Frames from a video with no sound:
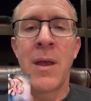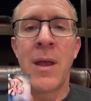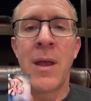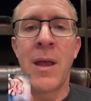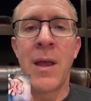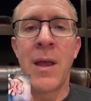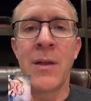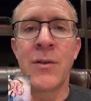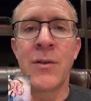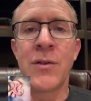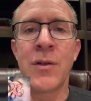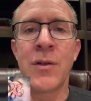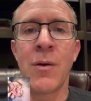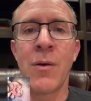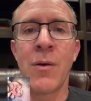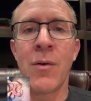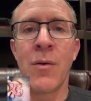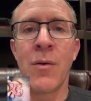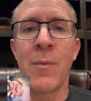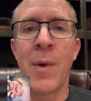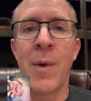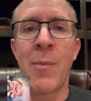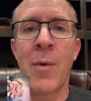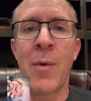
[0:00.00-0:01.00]
And
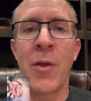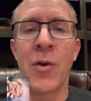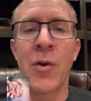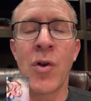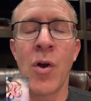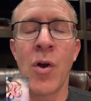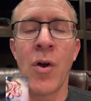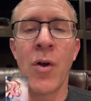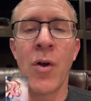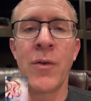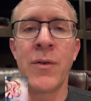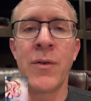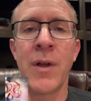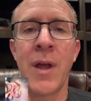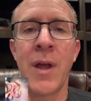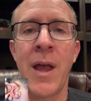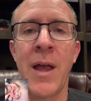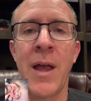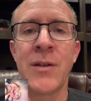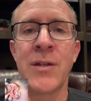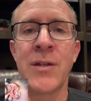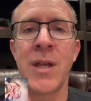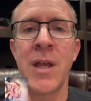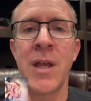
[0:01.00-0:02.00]
so my brother called
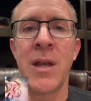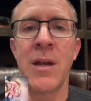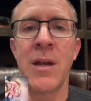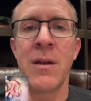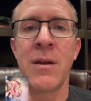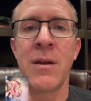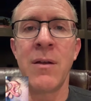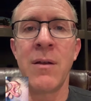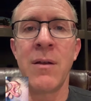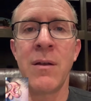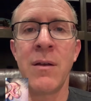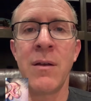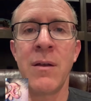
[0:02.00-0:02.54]
asking